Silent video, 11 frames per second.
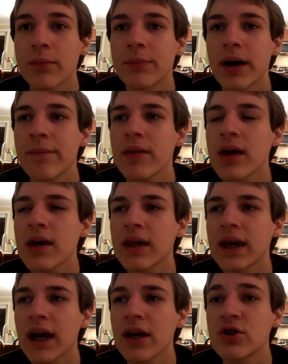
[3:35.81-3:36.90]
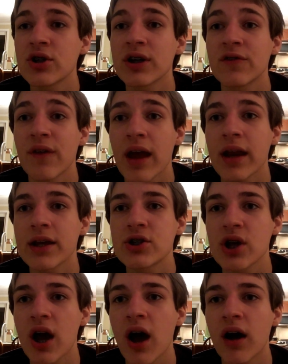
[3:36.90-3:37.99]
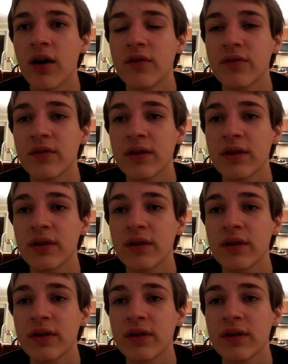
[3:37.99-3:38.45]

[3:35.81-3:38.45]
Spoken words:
but they kind of took advantage of